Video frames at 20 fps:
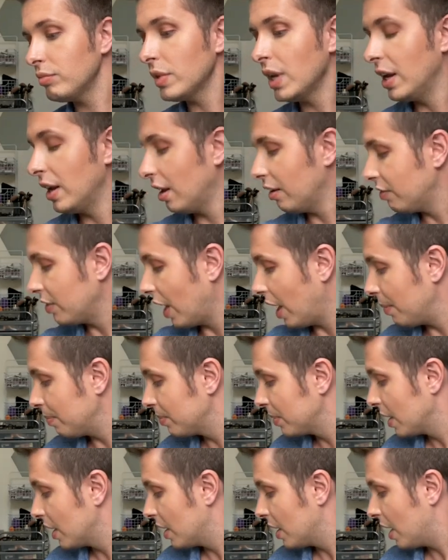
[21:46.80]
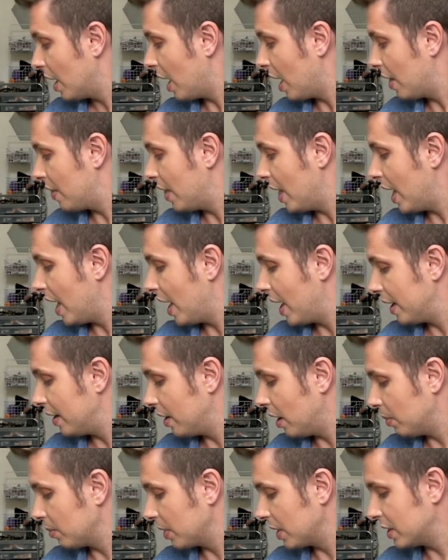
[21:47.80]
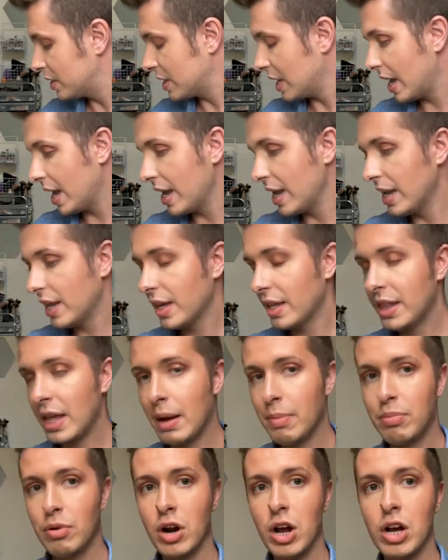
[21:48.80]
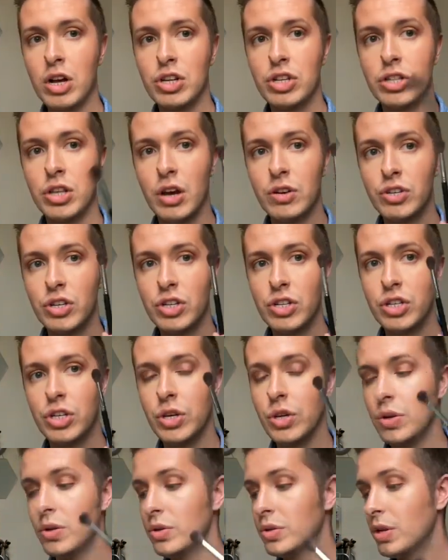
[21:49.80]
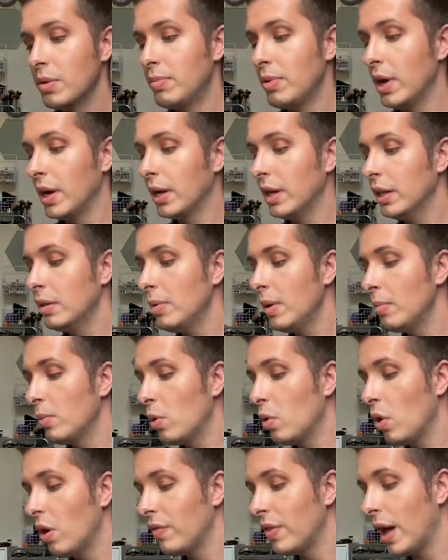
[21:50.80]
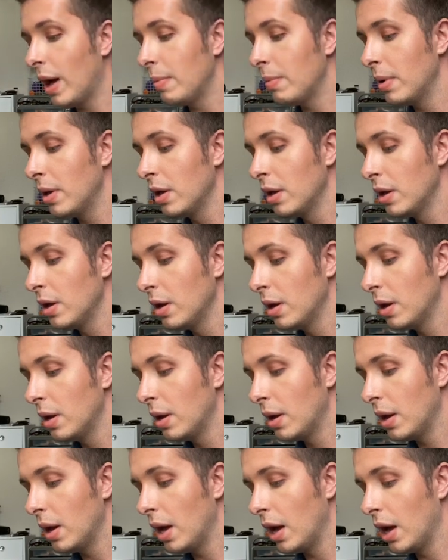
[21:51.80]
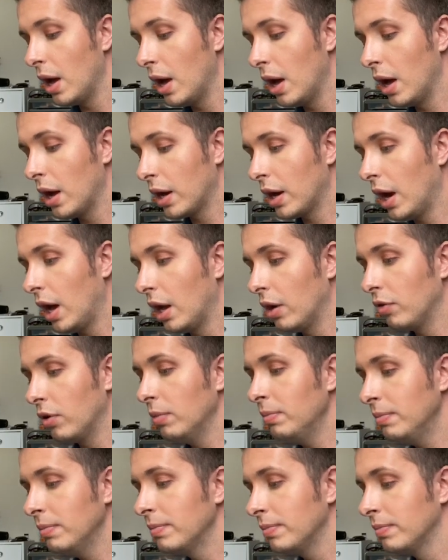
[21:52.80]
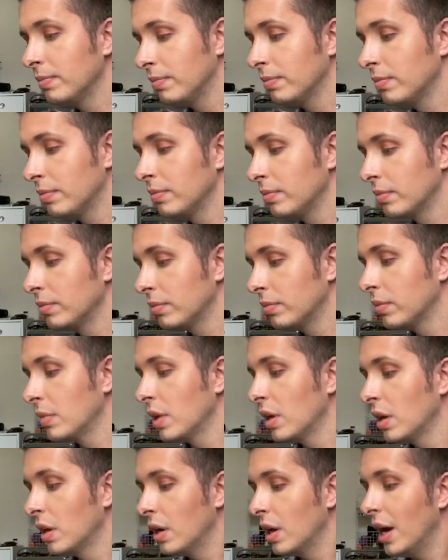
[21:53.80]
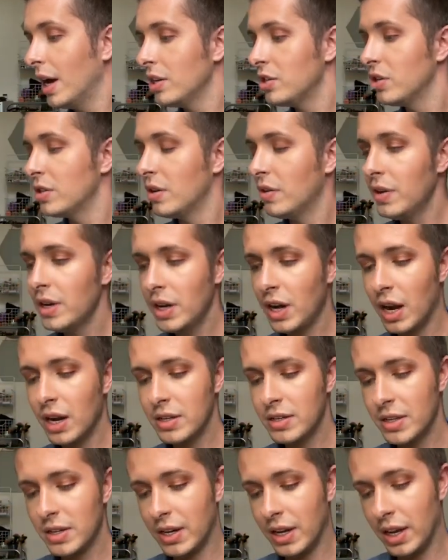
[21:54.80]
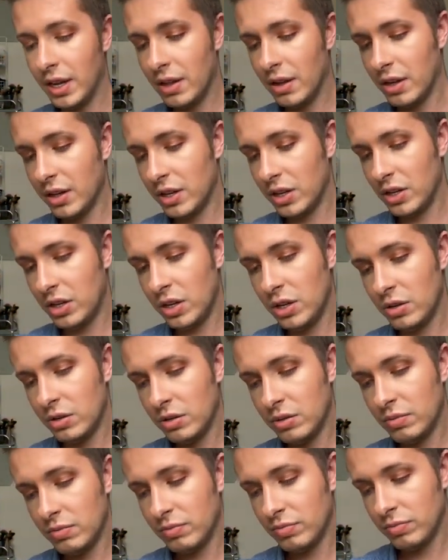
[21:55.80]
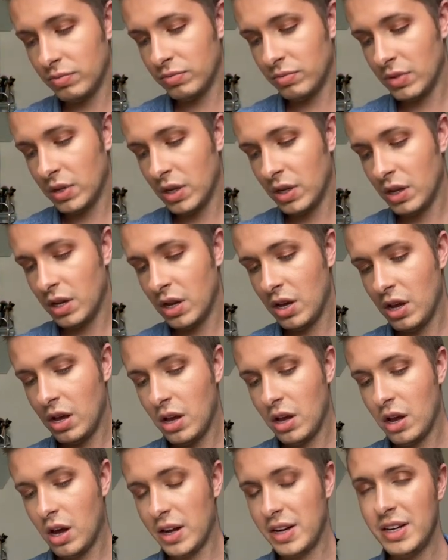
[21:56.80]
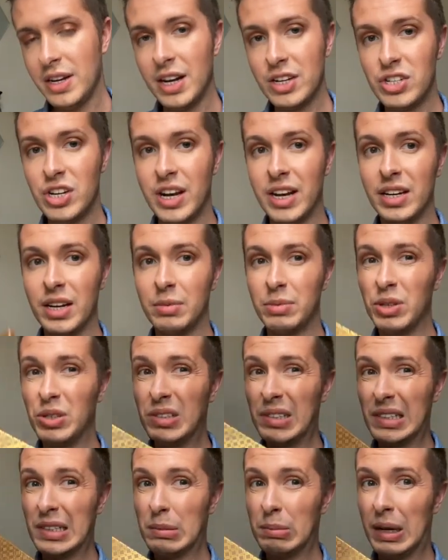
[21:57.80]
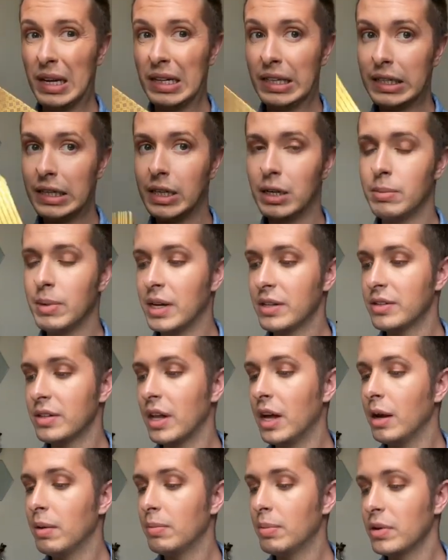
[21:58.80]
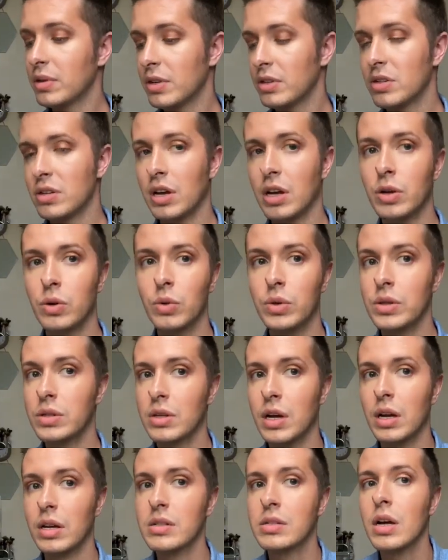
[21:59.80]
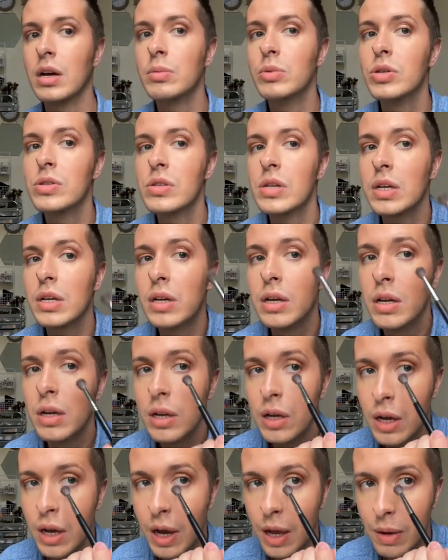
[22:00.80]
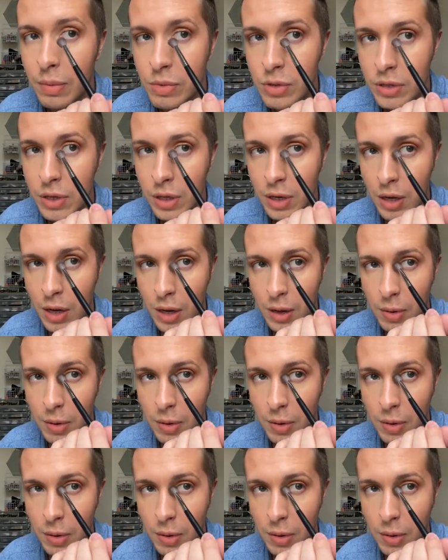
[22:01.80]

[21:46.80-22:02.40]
Love that. And then I'm going to take that brush that I just used, put a little bit more of that colour on. Actually, is there any colours in here that I can use? I didn't actually end up using this palette. How bad's that? Because I just like all these colours that I'm using. I'm just going to